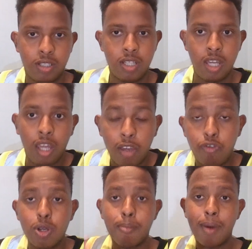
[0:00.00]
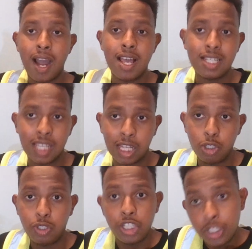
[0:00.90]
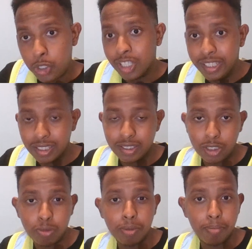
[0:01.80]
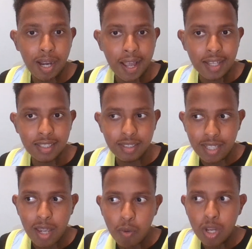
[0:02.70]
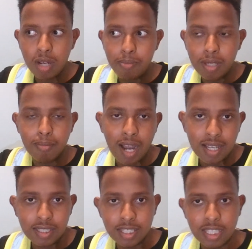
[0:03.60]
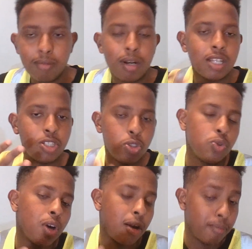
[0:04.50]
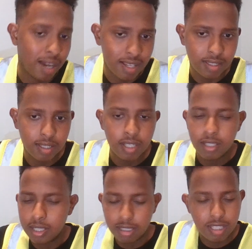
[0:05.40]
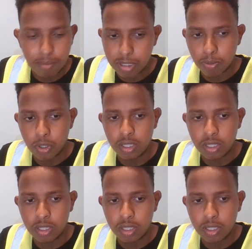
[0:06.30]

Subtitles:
If you are biased and you teach your children to be biased, they will be biased the same as you are biased. It's the same as a model.